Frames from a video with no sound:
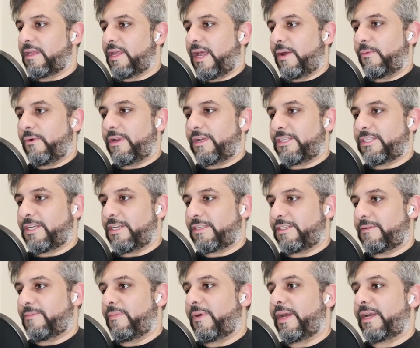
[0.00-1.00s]
And when I change
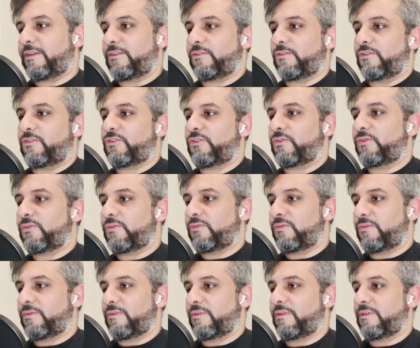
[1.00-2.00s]
it back to true,
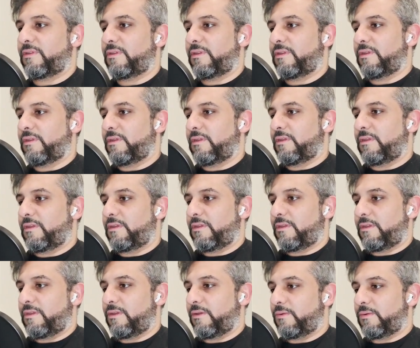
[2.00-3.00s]

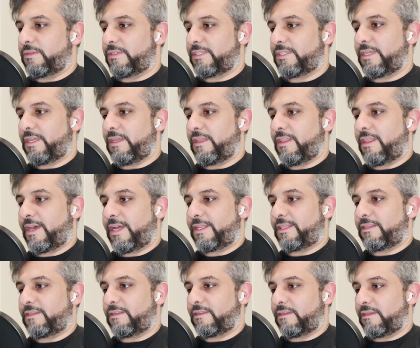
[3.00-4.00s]
you will see
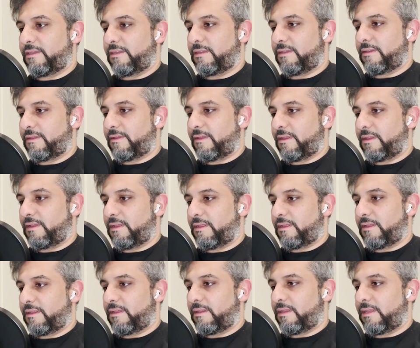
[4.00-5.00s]
that
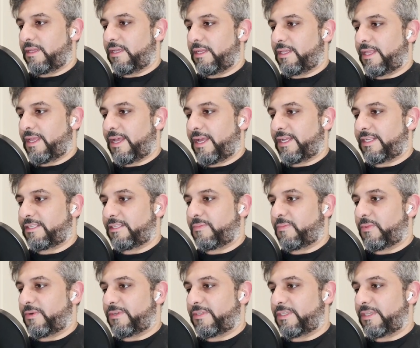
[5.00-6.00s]
it has
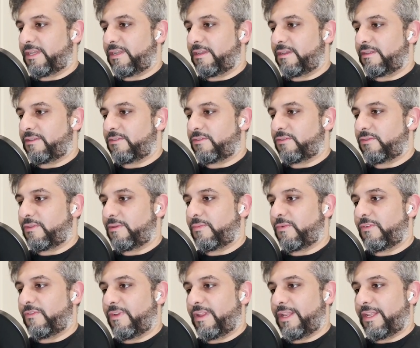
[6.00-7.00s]
proceeded to the
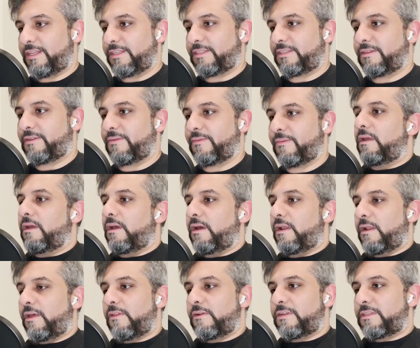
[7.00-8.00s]
movie list.
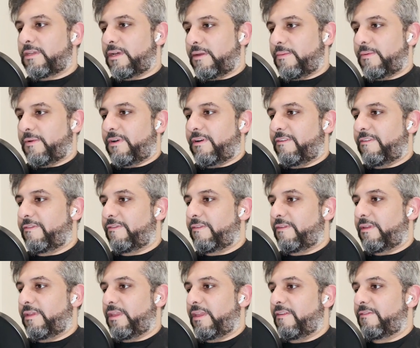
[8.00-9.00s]
Another type of
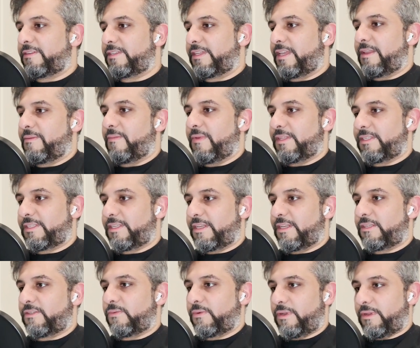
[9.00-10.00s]
if statements
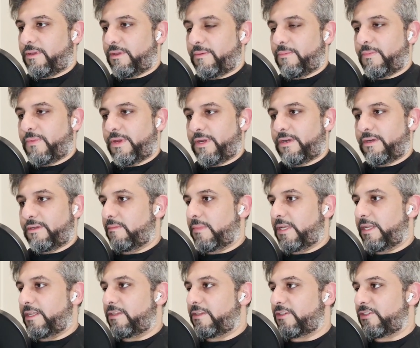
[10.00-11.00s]
is when you compare
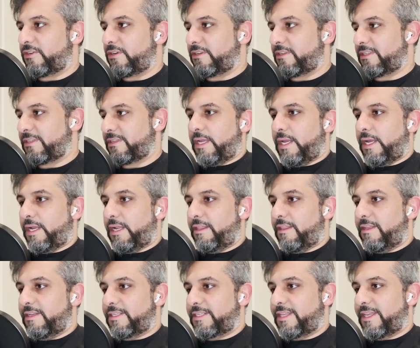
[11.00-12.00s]
integers, and in
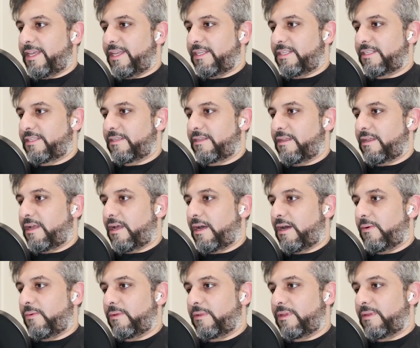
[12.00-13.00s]
this case
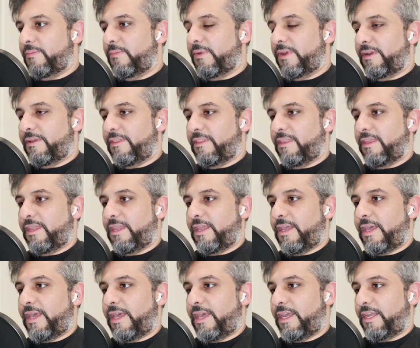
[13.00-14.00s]
I will compare the
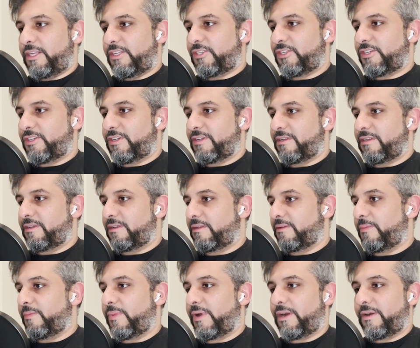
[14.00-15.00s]
age
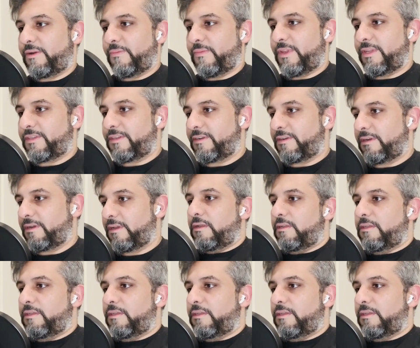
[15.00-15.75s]
parameter.